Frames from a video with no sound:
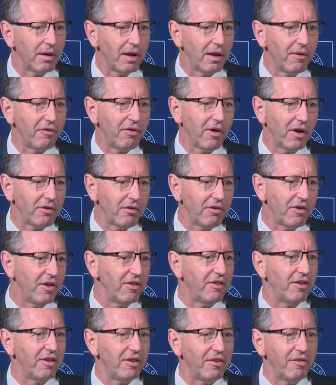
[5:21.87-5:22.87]
If France
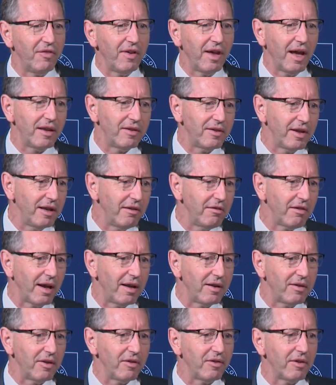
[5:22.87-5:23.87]
reduces its VAT
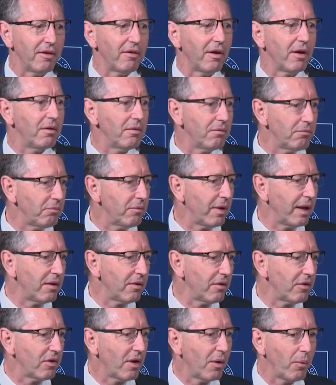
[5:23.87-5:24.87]
rate to zero,
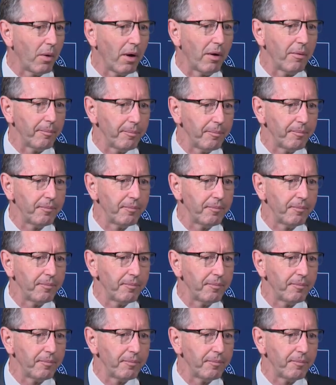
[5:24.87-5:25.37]
then so what?